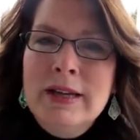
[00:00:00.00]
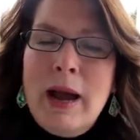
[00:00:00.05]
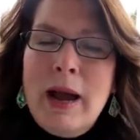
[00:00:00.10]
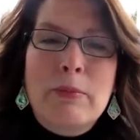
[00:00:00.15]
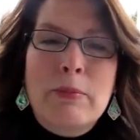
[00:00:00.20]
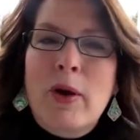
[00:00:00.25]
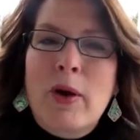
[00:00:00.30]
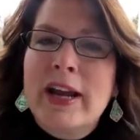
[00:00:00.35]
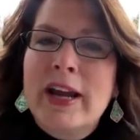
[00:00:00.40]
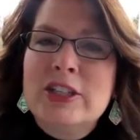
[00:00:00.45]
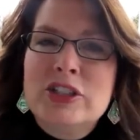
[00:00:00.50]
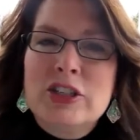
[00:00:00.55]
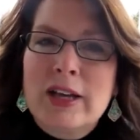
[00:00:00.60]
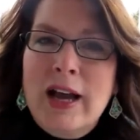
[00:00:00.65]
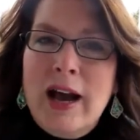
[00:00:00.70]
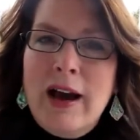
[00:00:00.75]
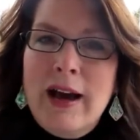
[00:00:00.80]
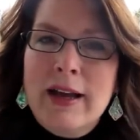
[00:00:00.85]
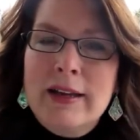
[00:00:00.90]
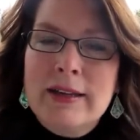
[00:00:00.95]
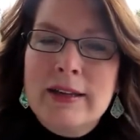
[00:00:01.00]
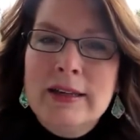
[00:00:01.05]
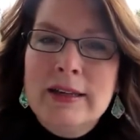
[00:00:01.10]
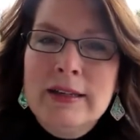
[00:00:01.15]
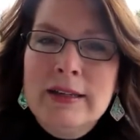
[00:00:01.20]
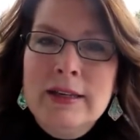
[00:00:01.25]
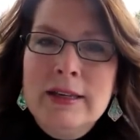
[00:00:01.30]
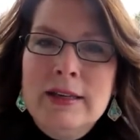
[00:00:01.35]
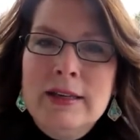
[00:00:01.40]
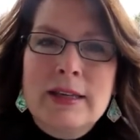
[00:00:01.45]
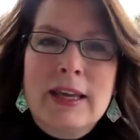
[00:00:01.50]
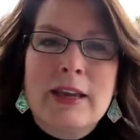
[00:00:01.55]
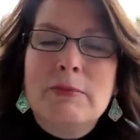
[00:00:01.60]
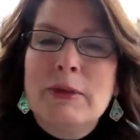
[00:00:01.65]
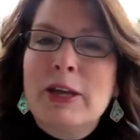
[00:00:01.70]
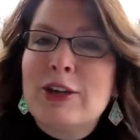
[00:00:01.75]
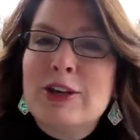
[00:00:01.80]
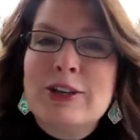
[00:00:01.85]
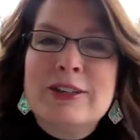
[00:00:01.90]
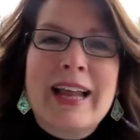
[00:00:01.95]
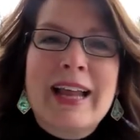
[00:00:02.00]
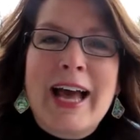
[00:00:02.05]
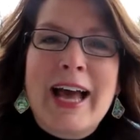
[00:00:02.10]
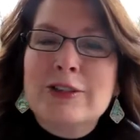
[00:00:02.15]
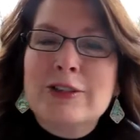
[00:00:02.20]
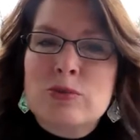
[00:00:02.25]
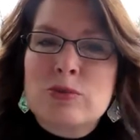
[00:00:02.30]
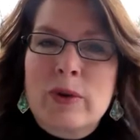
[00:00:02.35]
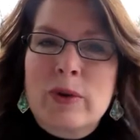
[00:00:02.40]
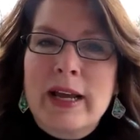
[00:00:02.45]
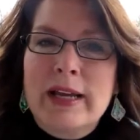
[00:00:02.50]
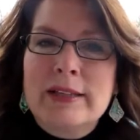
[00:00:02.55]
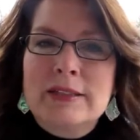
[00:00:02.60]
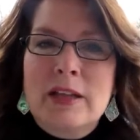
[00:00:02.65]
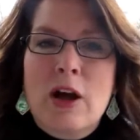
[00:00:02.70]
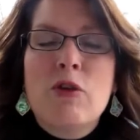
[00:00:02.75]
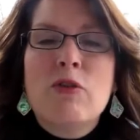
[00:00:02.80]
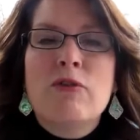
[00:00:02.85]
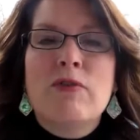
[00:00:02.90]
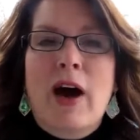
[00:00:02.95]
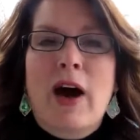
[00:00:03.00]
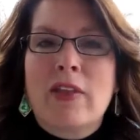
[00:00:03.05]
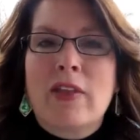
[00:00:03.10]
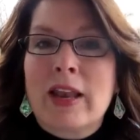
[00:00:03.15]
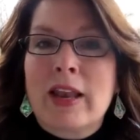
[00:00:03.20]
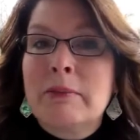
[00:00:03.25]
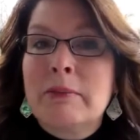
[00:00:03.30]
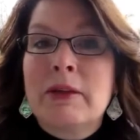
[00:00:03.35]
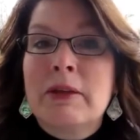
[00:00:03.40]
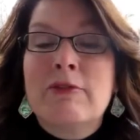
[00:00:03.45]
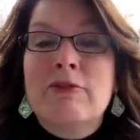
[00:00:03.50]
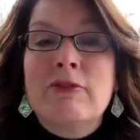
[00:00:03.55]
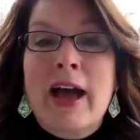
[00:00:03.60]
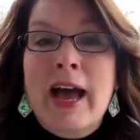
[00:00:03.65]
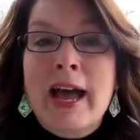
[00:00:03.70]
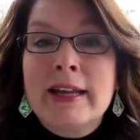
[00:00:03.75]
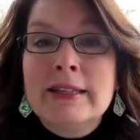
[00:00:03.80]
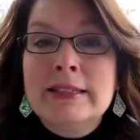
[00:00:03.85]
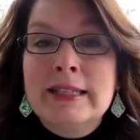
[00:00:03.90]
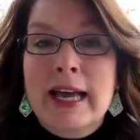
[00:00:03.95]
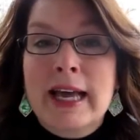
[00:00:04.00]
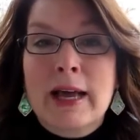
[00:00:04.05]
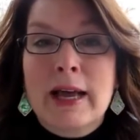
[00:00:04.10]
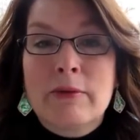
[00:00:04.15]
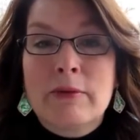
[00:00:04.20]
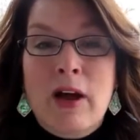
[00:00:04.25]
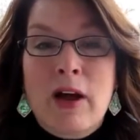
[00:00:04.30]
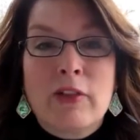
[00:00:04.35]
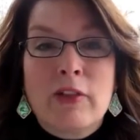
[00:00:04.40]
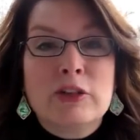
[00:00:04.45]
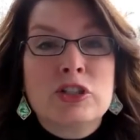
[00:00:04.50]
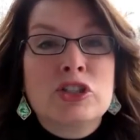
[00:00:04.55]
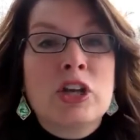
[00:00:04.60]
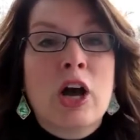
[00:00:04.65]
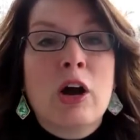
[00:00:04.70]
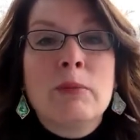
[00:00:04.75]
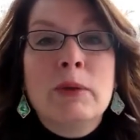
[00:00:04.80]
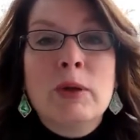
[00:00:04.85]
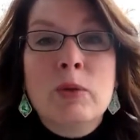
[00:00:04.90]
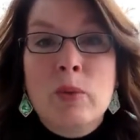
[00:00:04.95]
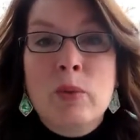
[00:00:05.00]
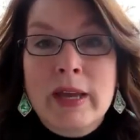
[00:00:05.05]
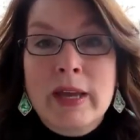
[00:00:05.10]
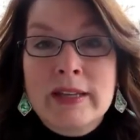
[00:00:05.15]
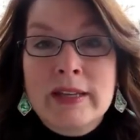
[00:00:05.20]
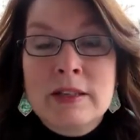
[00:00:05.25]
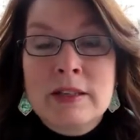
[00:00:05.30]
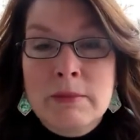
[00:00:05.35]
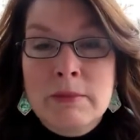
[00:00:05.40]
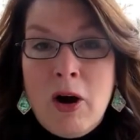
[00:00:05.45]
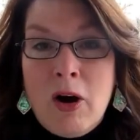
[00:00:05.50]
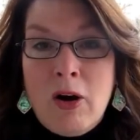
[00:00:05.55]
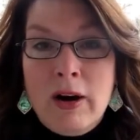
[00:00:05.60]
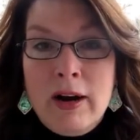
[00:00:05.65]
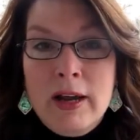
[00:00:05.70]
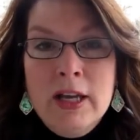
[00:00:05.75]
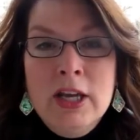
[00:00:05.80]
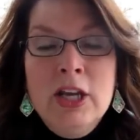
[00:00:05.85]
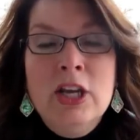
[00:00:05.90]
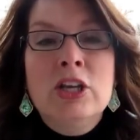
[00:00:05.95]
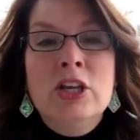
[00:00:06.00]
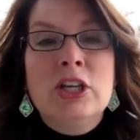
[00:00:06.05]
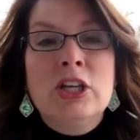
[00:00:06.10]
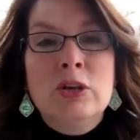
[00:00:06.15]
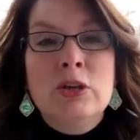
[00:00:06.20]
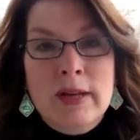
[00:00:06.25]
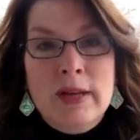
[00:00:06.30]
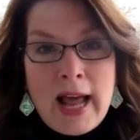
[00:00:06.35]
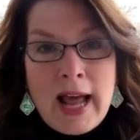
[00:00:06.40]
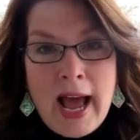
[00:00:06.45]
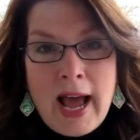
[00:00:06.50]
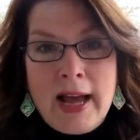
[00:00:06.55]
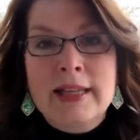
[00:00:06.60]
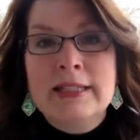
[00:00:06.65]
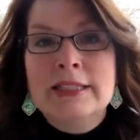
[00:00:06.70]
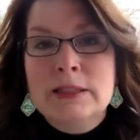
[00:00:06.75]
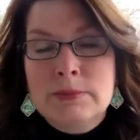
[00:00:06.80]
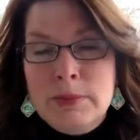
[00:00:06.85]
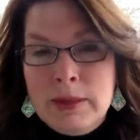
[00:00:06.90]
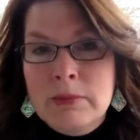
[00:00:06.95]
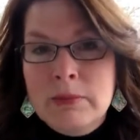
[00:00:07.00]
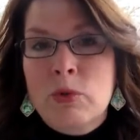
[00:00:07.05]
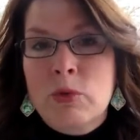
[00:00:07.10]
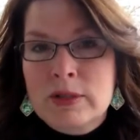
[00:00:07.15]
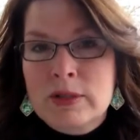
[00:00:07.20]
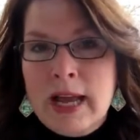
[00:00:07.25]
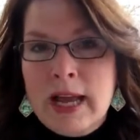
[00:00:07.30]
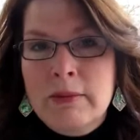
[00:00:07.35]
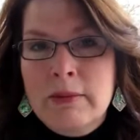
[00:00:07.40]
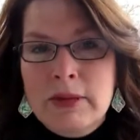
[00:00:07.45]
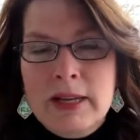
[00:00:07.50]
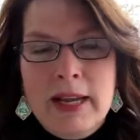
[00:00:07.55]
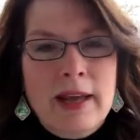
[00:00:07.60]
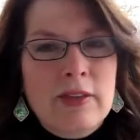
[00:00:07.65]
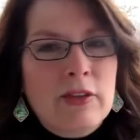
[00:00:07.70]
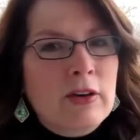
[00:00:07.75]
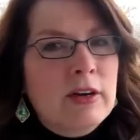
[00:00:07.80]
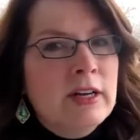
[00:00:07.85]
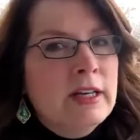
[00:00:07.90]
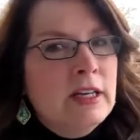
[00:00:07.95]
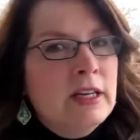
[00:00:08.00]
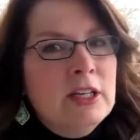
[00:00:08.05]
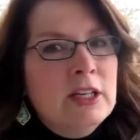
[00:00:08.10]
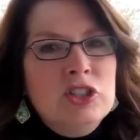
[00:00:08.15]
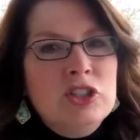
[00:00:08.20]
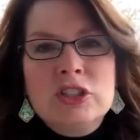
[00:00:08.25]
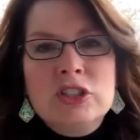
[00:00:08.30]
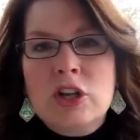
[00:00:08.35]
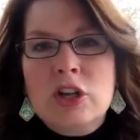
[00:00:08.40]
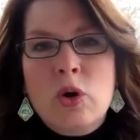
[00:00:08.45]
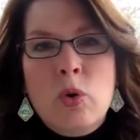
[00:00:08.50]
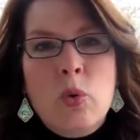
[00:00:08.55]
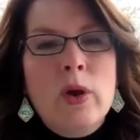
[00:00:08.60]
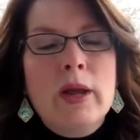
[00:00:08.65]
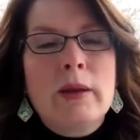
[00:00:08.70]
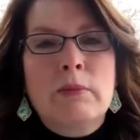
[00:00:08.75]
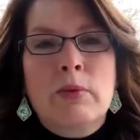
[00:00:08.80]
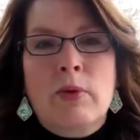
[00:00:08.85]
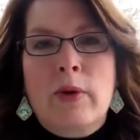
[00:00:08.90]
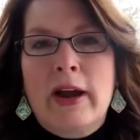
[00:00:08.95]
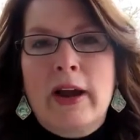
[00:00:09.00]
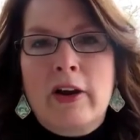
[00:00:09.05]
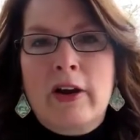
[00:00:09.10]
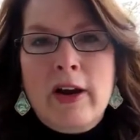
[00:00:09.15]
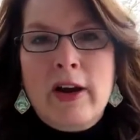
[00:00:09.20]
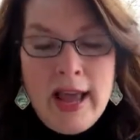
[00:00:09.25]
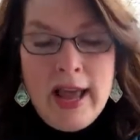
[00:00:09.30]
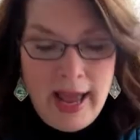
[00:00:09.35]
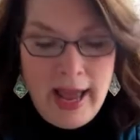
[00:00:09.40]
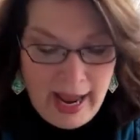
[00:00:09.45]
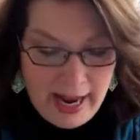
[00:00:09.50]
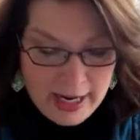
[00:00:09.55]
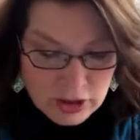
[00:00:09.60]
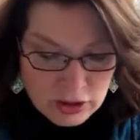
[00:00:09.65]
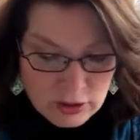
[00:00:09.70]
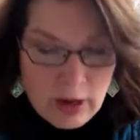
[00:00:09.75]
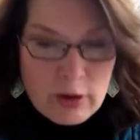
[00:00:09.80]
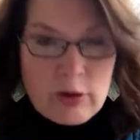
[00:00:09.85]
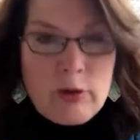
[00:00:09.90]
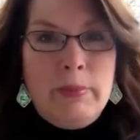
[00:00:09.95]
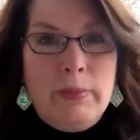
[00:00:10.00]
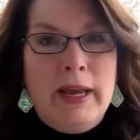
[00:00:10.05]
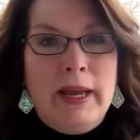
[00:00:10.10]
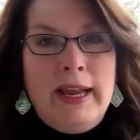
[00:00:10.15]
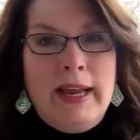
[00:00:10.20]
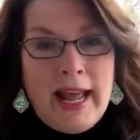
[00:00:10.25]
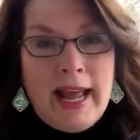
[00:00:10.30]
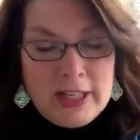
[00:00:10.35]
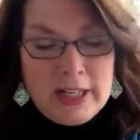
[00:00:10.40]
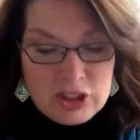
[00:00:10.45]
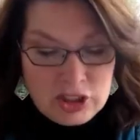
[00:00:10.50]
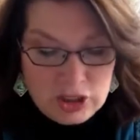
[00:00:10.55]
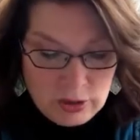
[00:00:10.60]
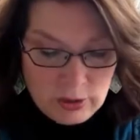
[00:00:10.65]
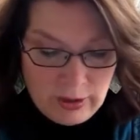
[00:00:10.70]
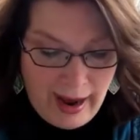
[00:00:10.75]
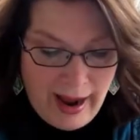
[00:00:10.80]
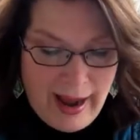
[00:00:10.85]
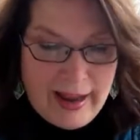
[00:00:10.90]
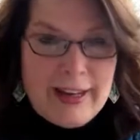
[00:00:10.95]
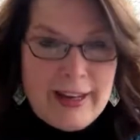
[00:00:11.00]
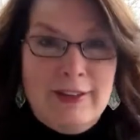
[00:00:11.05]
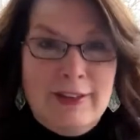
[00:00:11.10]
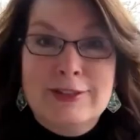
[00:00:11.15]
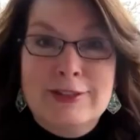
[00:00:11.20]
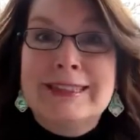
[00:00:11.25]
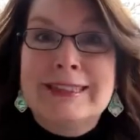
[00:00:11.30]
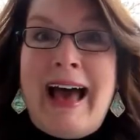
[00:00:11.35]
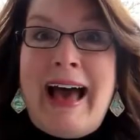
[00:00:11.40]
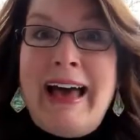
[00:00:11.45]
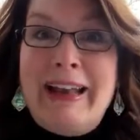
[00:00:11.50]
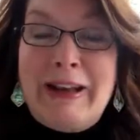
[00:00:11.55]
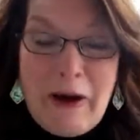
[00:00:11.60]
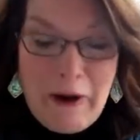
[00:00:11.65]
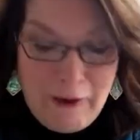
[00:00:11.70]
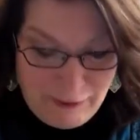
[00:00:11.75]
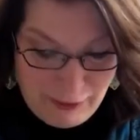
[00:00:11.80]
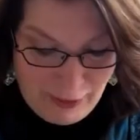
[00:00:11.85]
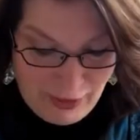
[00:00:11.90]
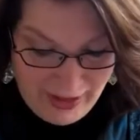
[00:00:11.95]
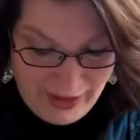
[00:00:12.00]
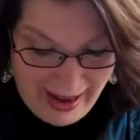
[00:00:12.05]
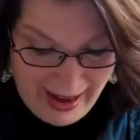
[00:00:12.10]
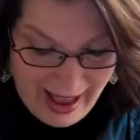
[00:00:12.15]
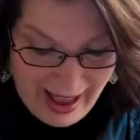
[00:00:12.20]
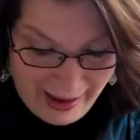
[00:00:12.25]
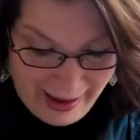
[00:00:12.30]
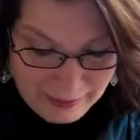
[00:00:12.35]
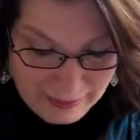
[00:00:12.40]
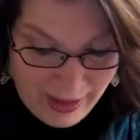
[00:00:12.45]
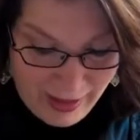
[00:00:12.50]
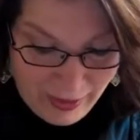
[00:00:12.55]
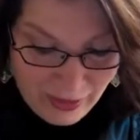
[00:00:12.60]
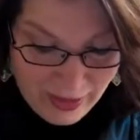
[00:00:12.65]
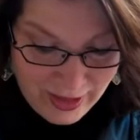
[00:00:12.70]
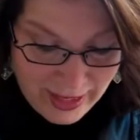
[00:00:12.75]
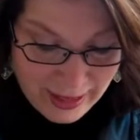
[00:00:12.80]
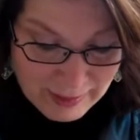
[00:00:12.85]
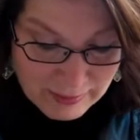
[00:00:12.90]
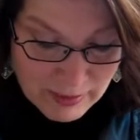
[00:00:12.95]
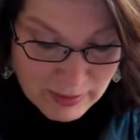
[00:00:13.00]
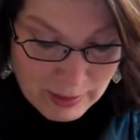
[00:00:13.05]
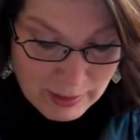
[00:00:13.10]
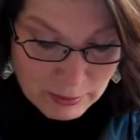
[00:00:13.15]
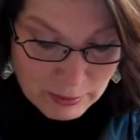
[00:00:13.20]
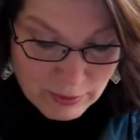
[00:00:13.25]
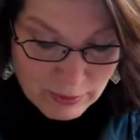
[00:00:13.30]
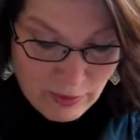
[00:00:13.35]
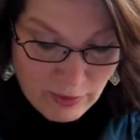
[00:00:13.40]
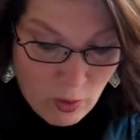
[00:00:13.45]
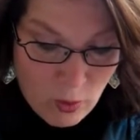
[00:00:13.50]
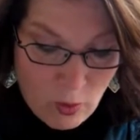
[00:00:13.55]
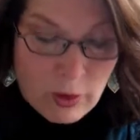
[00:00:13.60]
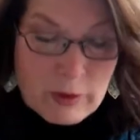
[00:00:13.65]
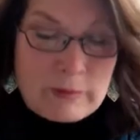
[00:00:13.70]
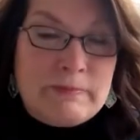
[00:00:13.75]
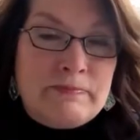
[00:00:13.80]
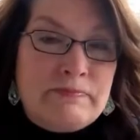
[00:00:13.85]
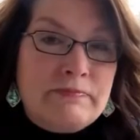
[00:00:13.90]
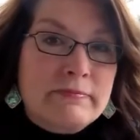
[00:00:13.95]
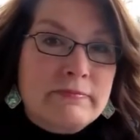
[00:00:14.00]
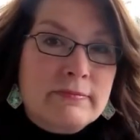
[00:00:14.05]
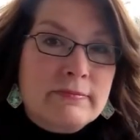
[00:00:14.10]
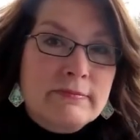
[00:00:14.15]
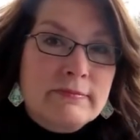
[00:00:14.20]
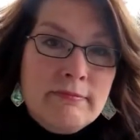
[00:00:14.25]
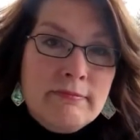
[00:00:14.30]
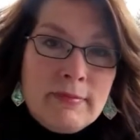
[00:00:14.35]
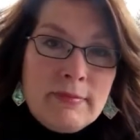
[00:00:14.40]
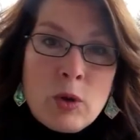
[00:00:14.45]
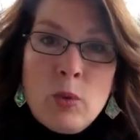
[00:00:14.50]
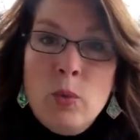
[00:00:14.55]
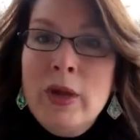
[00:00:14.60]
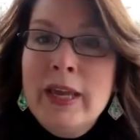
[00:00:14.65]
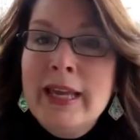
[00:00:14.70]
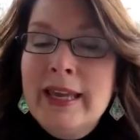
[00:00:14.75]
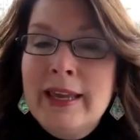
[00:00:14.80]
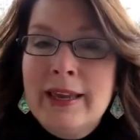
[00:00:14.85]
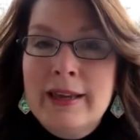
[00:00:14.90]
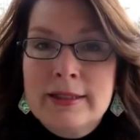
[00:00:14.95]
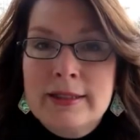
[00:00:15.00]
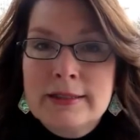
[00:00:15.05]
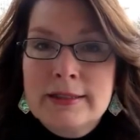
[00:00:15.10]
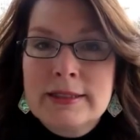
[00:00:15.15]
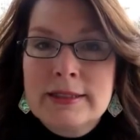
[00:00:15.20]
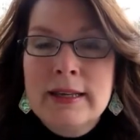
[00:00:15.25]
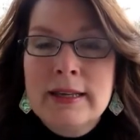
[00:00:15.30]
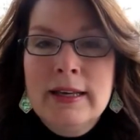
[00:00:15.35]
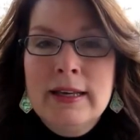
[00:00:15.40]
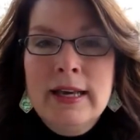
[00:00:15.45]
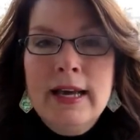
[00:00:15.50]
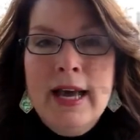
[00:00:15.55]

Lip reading: I praise you, God. Give me a good night's rest. Oh, Father, let me find time. Father, show me when tomorrow you and I can spend more time together. Just a quick prayer as you go to bed, as you kind of sign off for the night. And then, number 4, weekends.